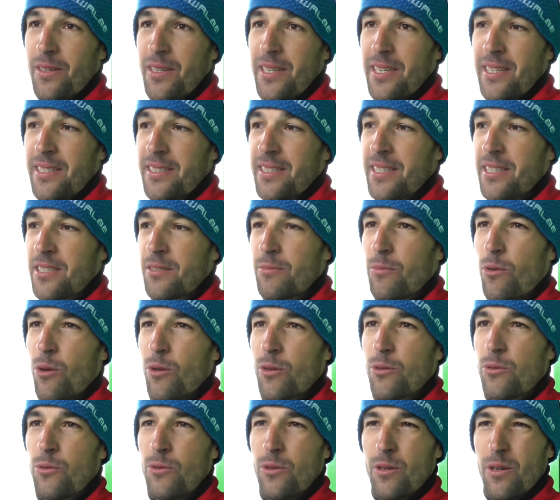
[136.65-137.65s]
and a
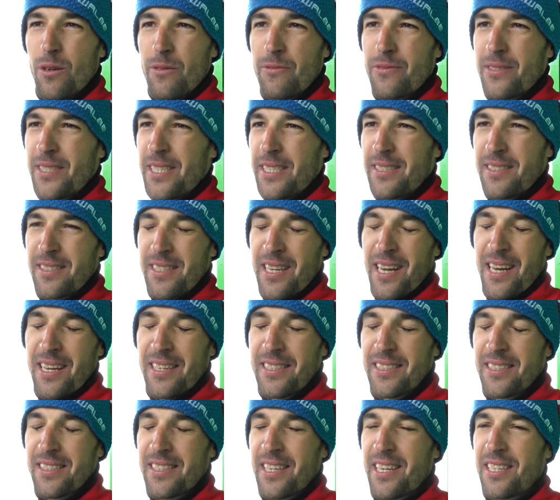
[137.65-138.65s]
small group of six
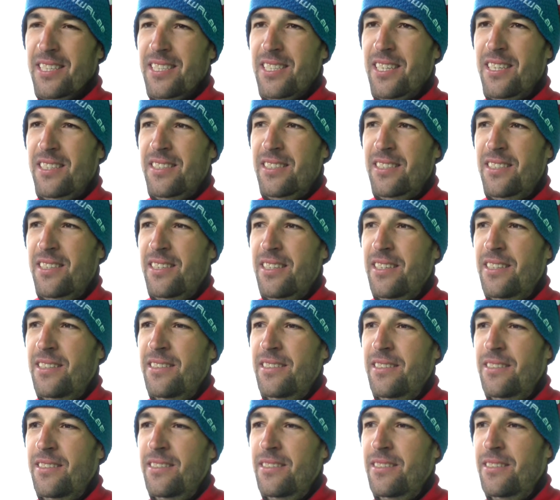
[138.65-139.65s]
guys catched us,
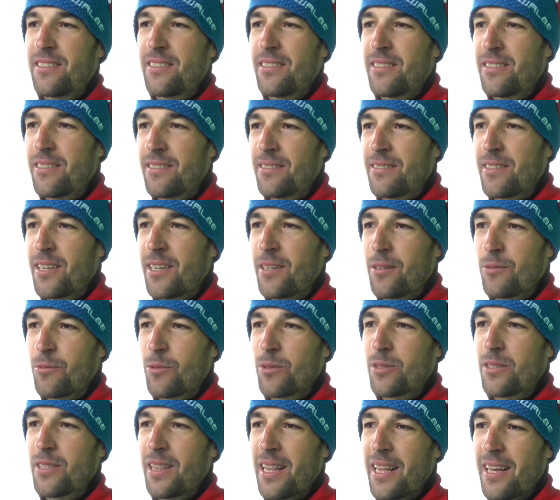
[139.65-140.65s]
and then it
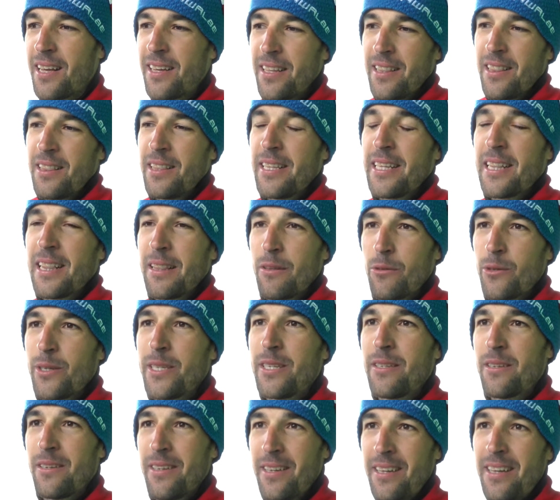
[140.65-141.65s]
was like a little
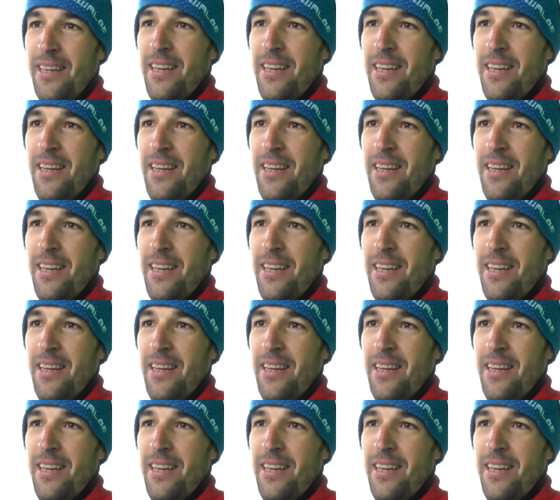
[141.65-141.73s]
re